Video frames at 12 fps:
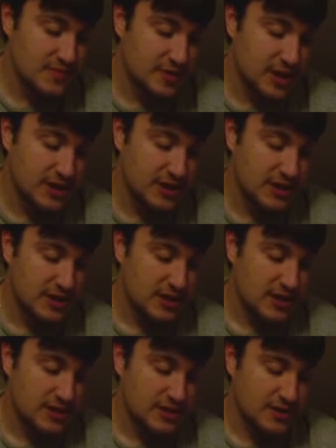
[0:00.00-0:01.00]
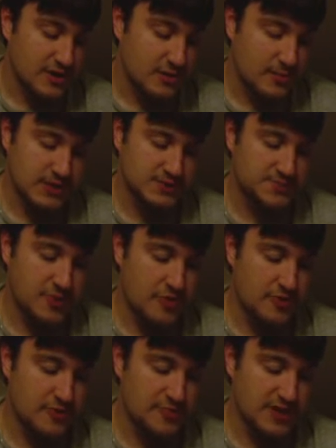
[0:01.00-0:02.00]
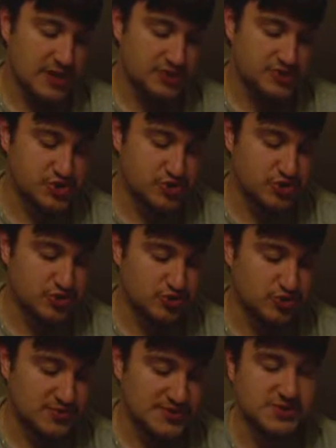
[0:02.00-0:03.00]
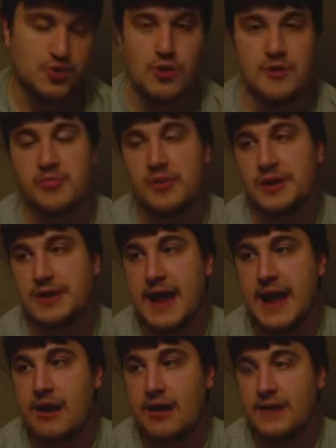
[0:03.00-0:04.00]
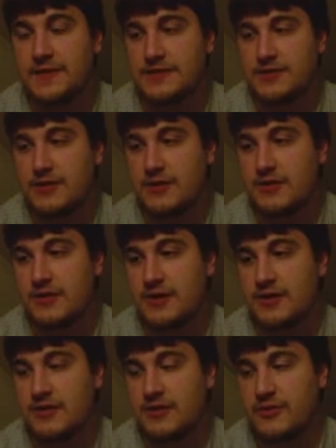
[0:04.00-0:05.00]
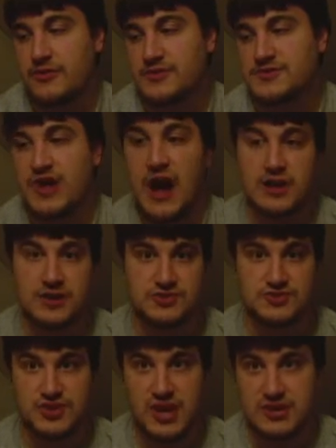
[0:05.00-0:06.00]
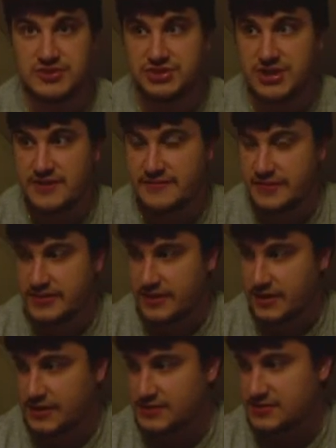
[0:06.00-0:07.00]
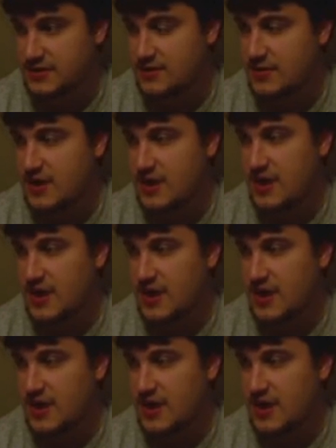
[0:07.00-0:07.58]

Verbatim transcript: But, you know, it's only because YouTube is corporate now and, you know, they're on the stock exchange and everything, so,